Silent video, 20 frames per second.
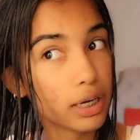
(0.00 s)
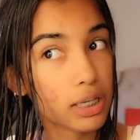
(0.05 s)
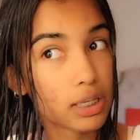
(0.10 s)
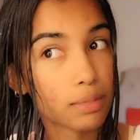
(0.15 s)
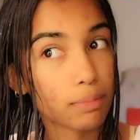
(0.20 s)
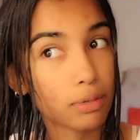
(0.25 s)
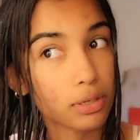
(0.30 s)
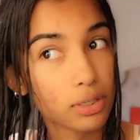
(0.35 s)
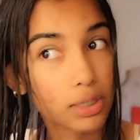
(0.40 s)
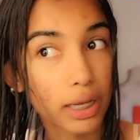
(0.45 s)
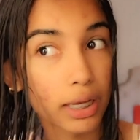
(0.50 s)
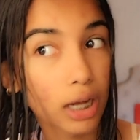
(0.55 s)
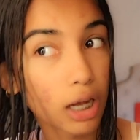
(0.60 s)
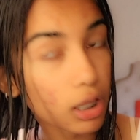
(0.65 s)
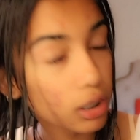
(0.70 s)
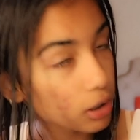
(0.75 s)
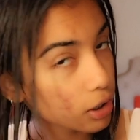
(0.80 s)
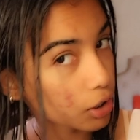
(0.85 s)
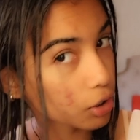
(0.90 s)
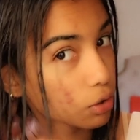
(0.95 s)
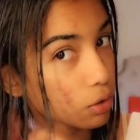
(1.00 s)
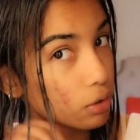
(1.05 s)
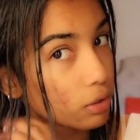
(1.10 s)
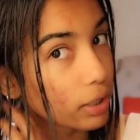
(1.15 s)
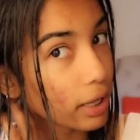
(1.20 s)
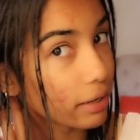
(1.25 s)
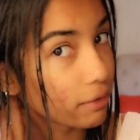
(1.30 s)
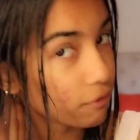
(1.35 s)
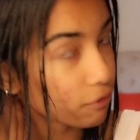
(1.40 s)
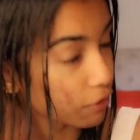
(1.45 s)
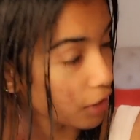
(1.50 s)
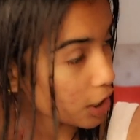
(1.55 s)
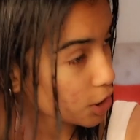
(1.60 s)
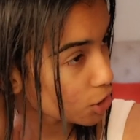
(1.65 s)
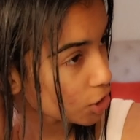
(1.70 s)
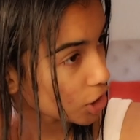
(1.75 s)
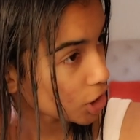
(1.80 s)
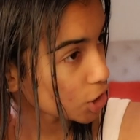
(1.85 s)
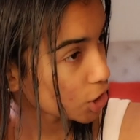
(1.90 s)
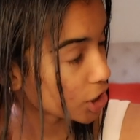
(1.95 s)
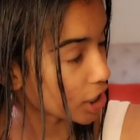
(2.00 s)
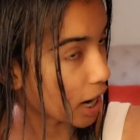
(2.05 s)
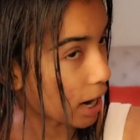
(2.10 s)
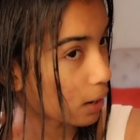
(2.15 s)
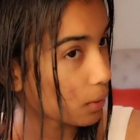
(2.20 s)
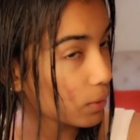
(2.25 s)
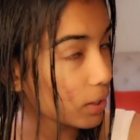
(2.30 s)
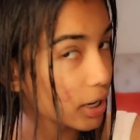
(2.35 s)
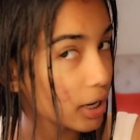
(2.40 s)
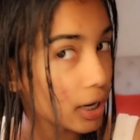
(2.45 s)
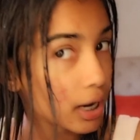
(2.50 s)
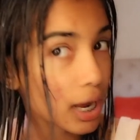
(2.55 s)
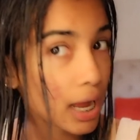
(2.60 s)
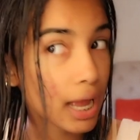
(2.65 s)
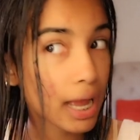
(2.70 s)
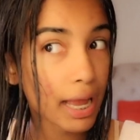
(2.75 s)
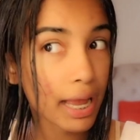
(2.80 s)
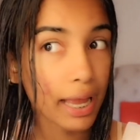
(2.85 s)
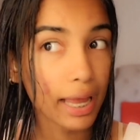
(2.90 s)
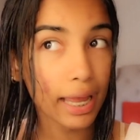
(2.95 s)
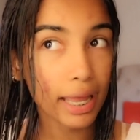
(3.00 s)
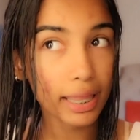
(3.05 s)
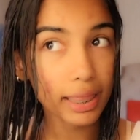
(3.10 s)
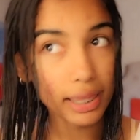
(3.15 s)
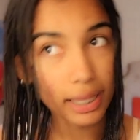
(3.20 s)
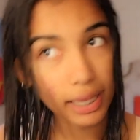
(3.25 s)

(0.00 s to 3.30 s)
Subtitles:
It smells like a literal like fresh shower. And